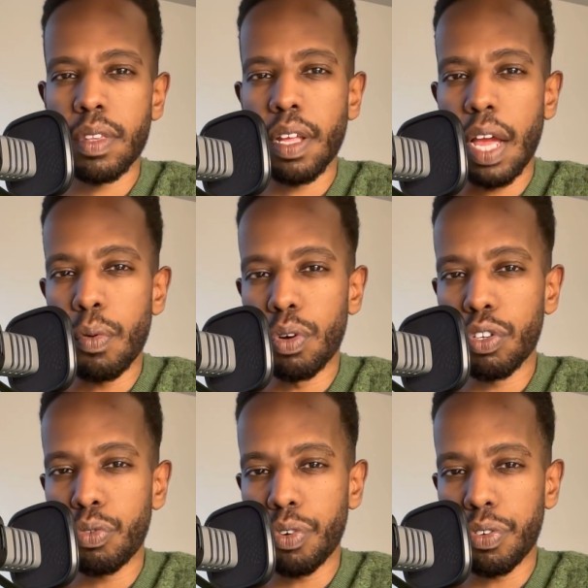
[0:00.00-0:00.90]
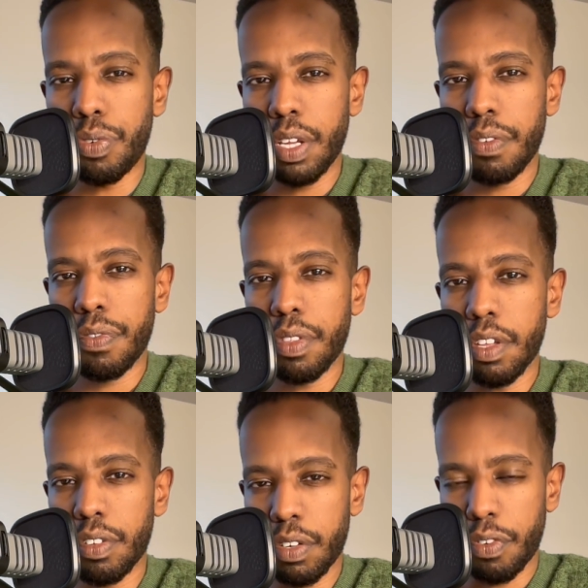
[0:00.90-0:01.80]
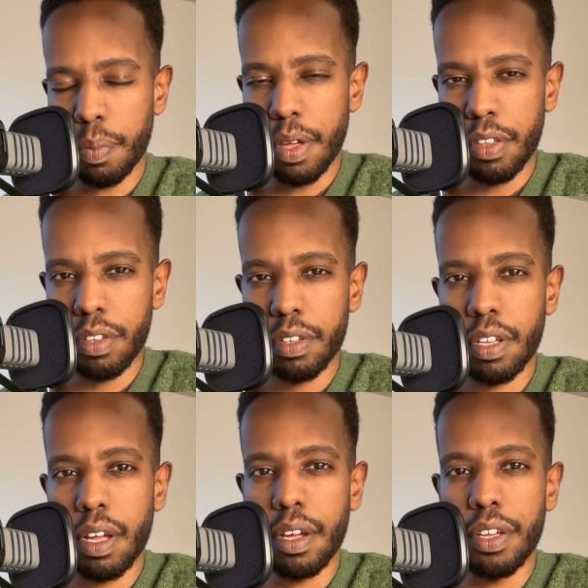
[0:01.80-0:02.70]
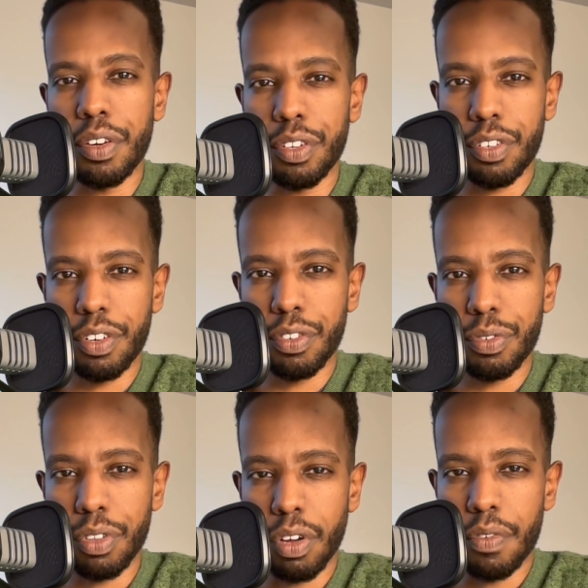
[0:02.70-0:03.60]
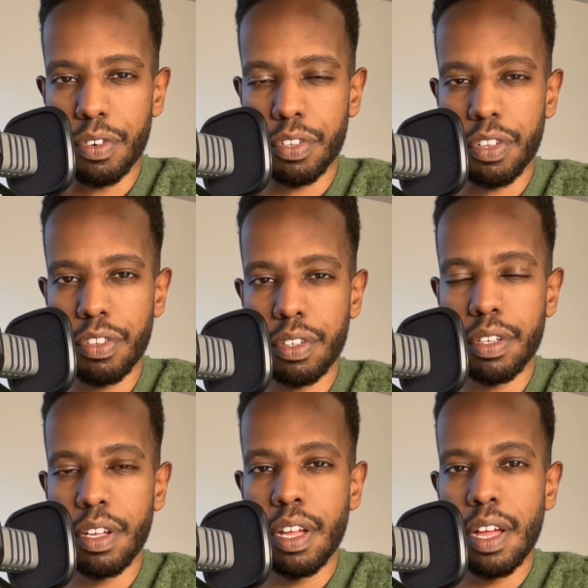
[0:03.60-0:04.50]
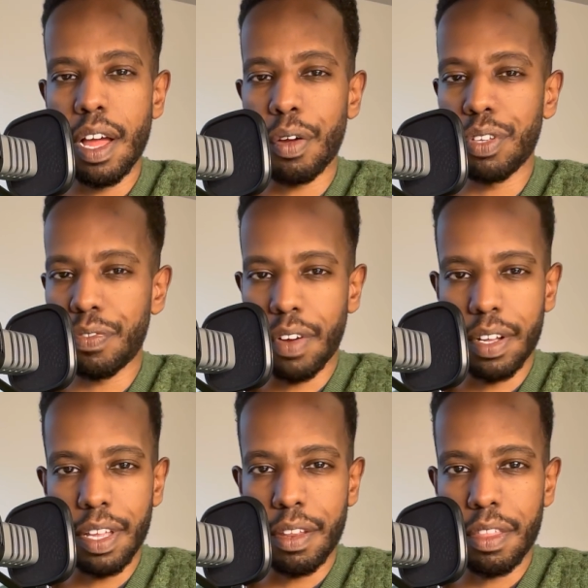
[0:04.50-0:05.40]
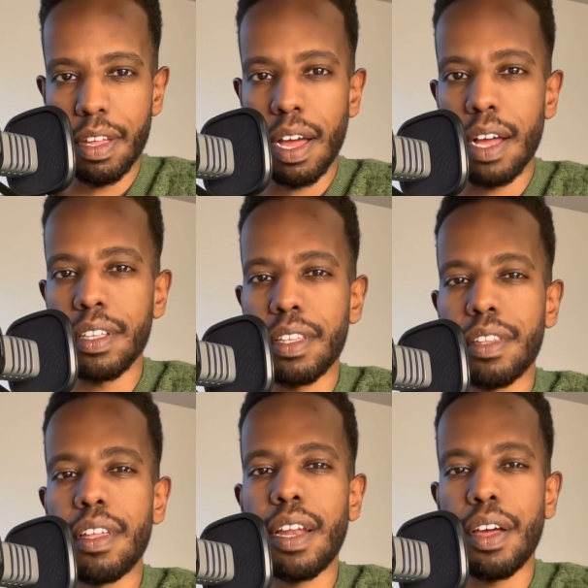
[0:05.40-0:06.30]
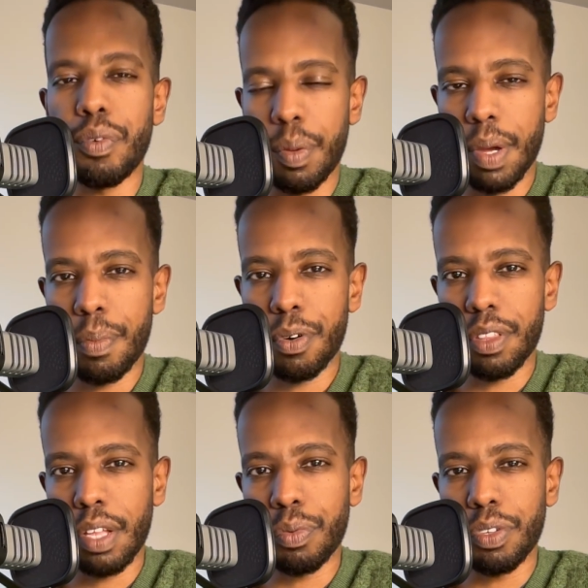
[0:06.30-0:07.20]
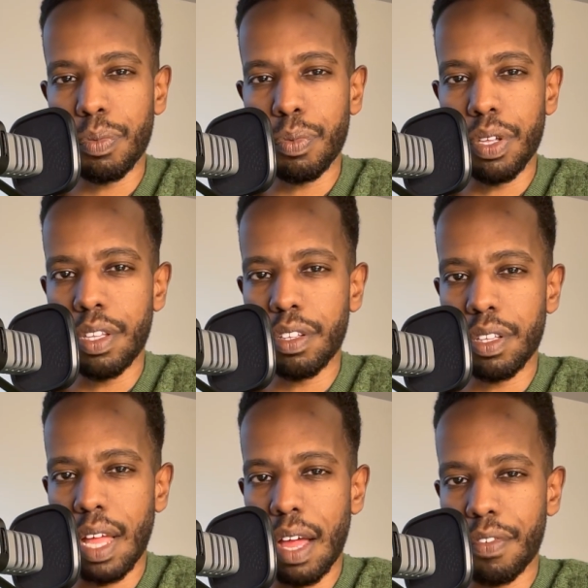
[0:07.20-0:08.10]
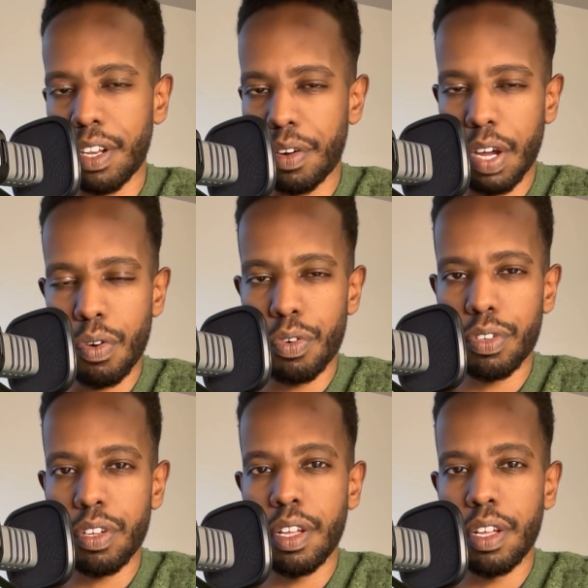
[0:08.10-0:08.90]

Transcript: I wanted to retrieve this information. I returned to the conversation. I couldn't find anything, and then I remembered that we didn't have any record.